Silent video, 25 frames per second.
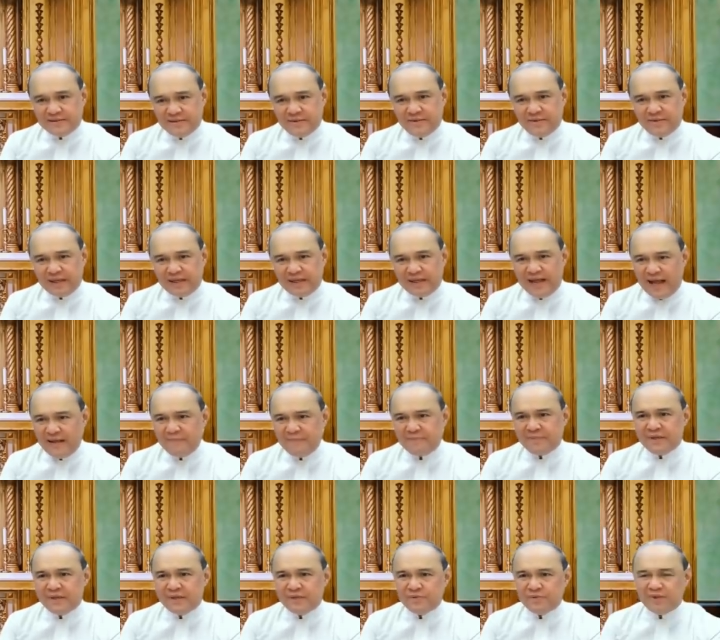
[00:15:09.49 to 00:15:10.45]
what
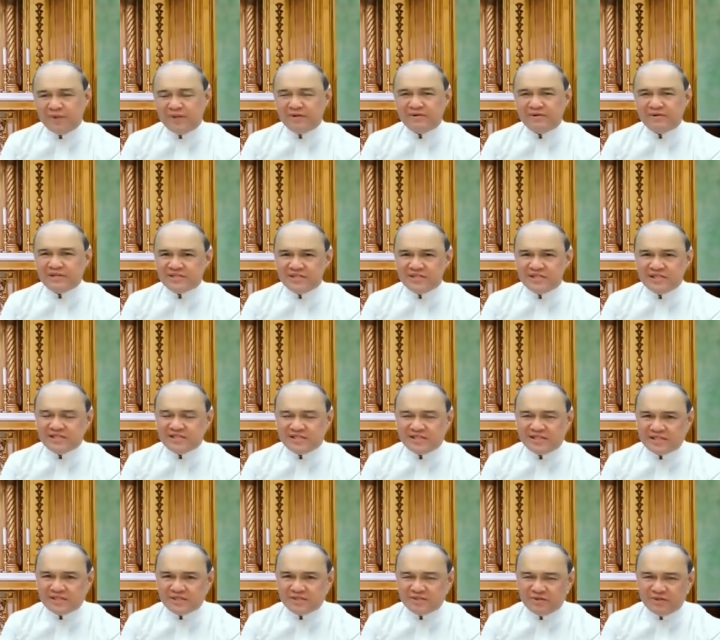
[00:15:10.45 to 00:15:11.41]
happened with the
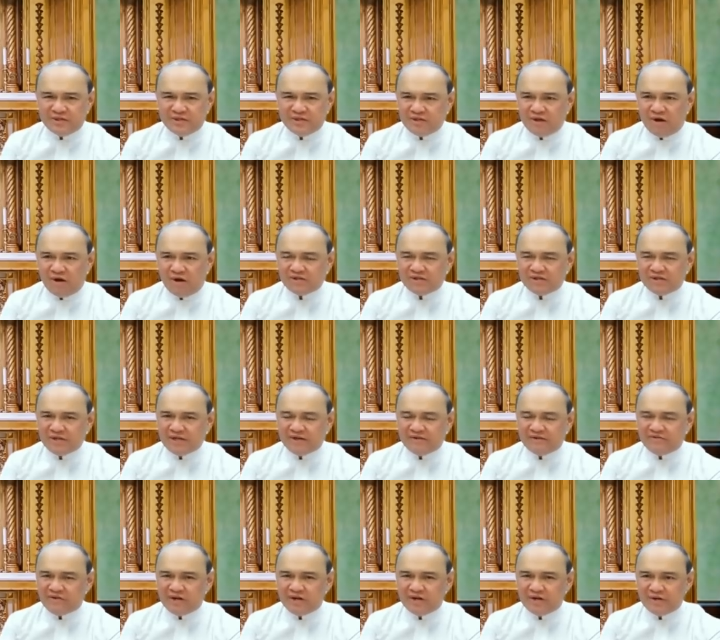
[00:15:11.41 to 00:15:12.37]
resistance to the doctrine
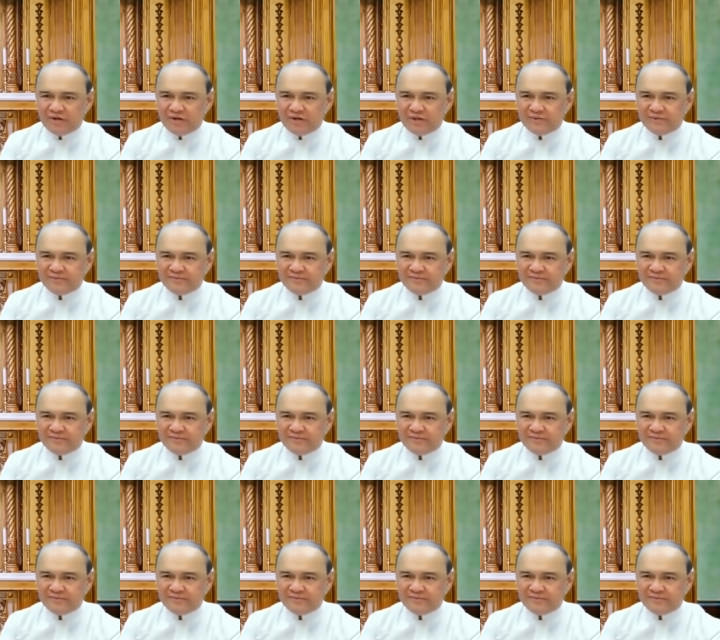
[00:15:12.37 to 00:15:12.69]
of our Lord.